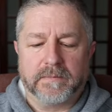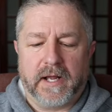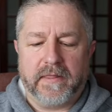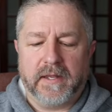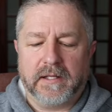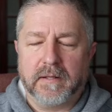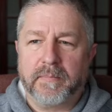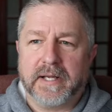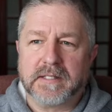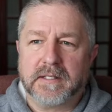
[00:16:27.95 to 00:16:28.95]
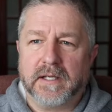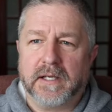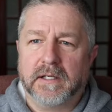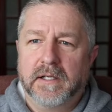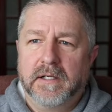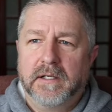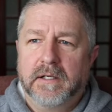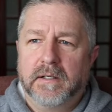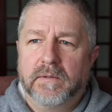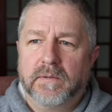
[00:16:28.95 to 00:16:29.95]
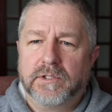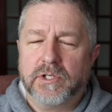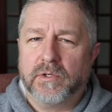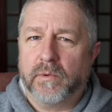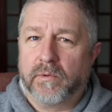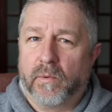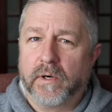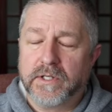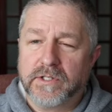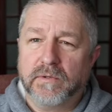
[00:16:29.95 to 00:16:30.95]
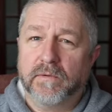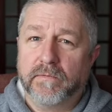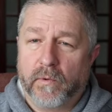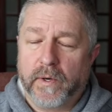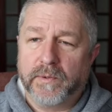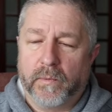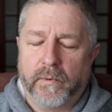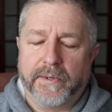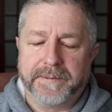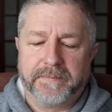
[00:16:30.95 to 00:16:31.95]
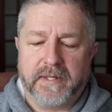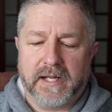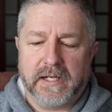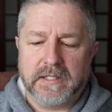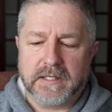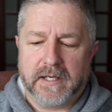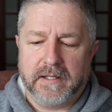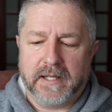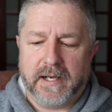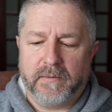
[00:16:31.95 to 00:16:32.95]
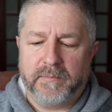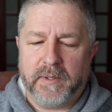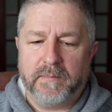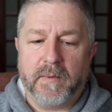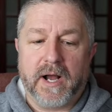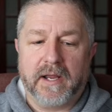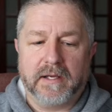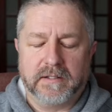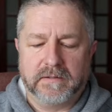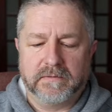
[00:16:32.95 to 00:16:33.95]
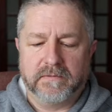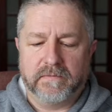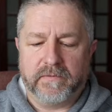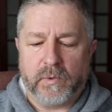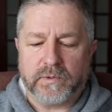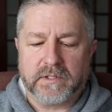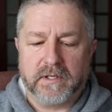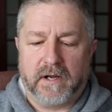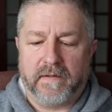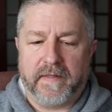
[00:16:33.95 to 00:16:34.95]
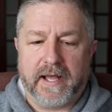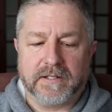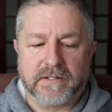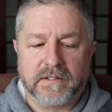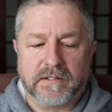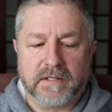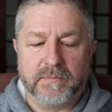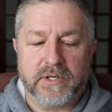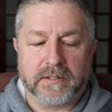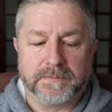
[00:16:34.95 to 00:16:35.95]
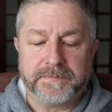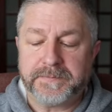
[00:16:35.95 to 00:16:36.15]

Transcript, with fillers: I think the best thing to do with war is to avoid war. That is a, that would be my vote on that subject.